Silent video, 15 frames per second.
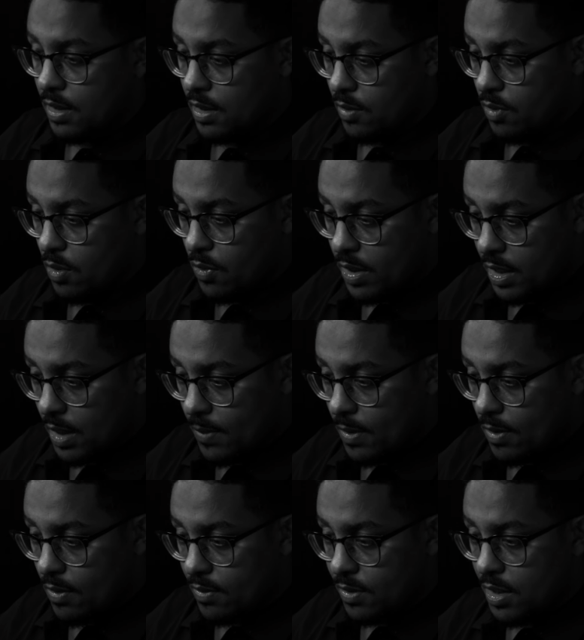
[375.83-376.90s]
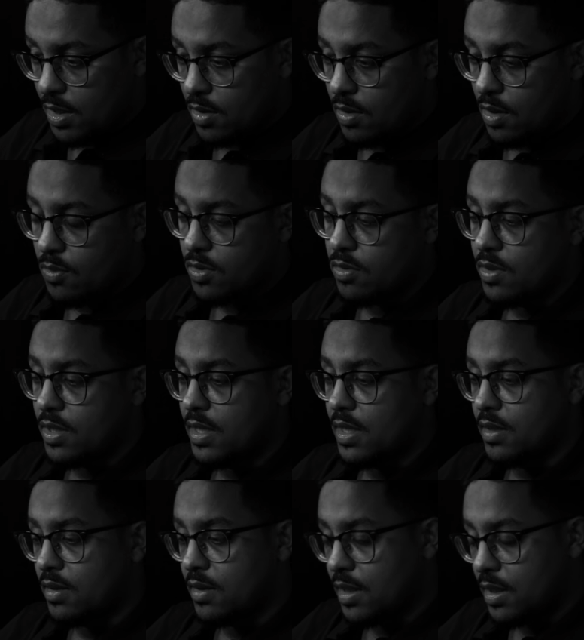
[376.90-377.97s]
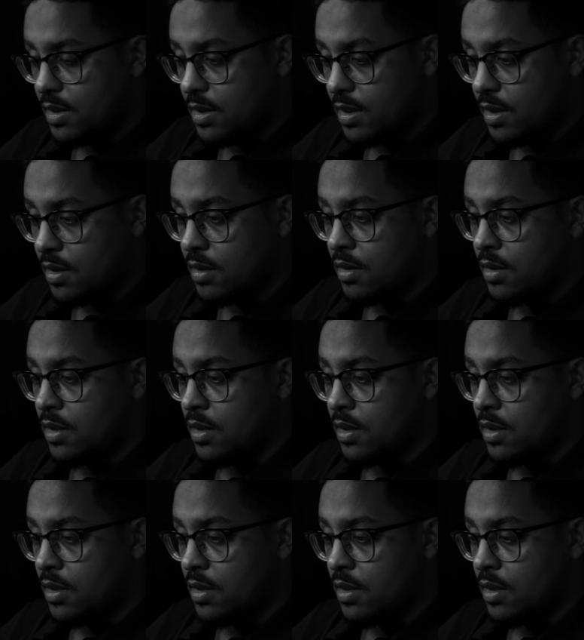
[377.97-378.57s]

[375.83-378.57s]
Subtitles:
when we came around here, I was looking at the delta,